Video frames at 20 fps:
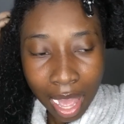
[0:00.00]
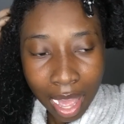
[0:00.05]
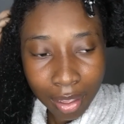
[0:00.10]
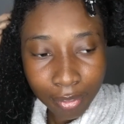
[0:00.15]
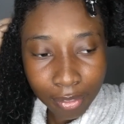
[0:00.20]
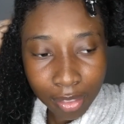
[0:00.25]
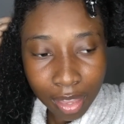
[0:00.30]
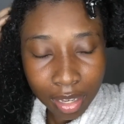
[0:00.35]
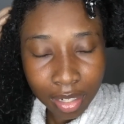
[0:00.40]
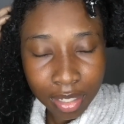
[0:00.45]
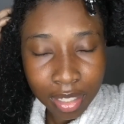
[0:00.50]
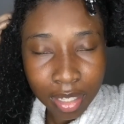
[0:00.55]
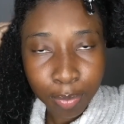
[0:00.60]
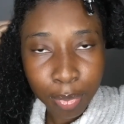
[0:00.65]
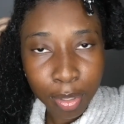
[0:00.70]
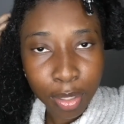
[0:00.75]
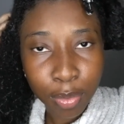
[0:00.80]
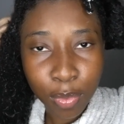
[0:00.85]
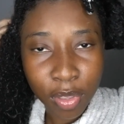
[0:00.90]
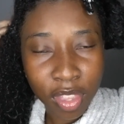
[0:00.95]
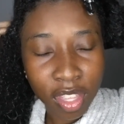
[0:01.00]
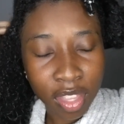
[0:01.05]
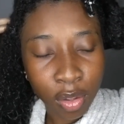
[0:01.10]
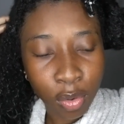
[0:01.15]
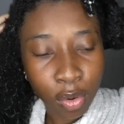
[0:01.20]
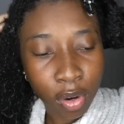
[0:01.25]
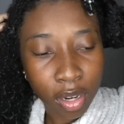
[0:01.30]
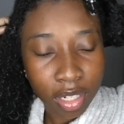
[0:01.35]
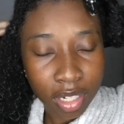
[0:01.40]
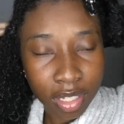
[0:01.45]
have a lot of siblings within the
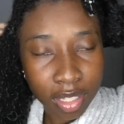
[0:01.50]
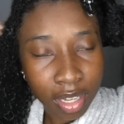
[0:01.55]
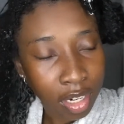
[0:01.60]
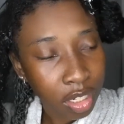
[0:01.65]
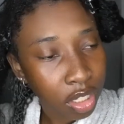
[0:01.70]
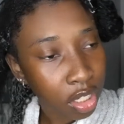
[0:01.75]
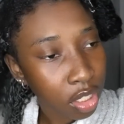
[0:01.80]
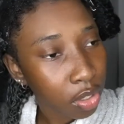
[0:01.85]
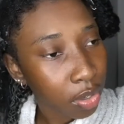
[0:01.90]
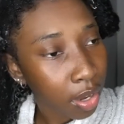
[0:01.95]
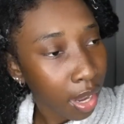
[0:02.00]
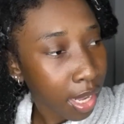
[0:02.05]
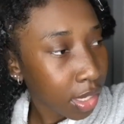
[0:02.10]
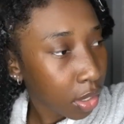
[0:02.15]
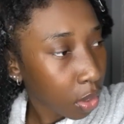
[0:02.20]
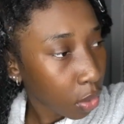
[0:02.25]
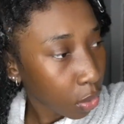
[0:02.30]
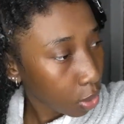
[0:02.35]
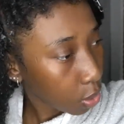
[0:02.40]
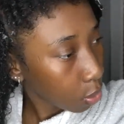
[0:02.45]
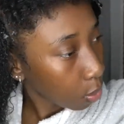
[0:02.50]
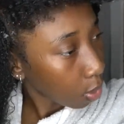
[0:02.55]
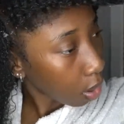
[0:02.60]
organization. You guys know who you